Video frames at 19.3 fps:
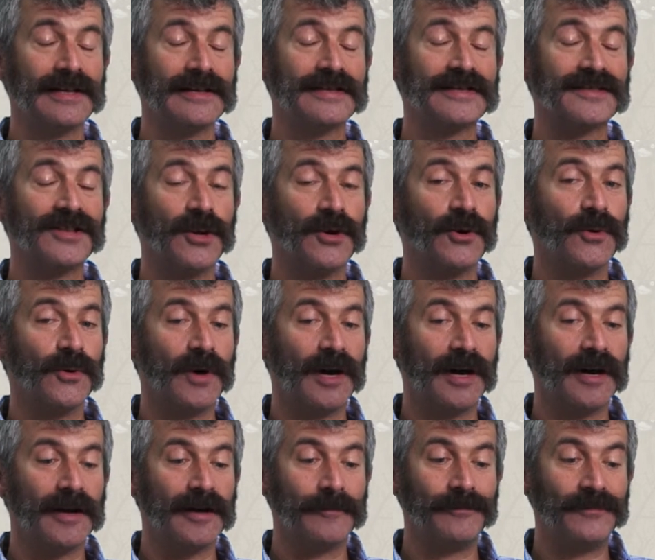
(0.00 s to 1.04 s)
So,
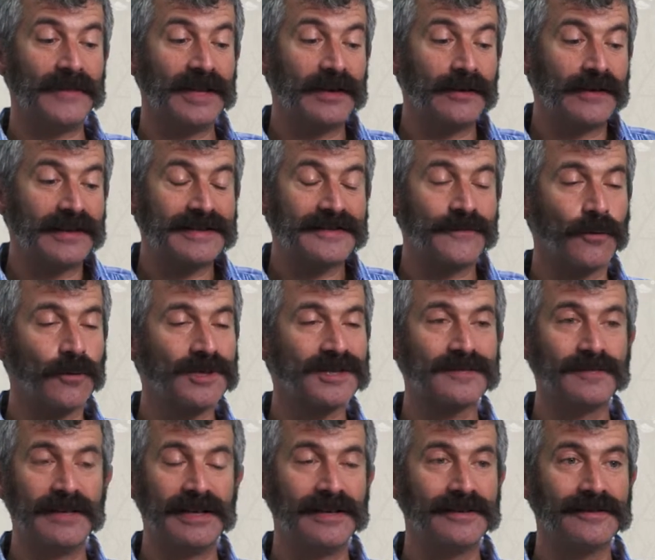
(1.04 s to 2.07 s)
um, you know, it's
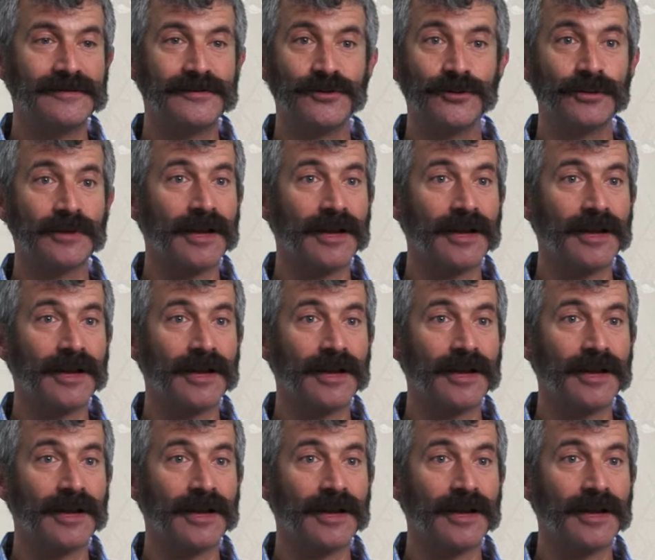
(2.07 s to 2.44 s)
forced me to do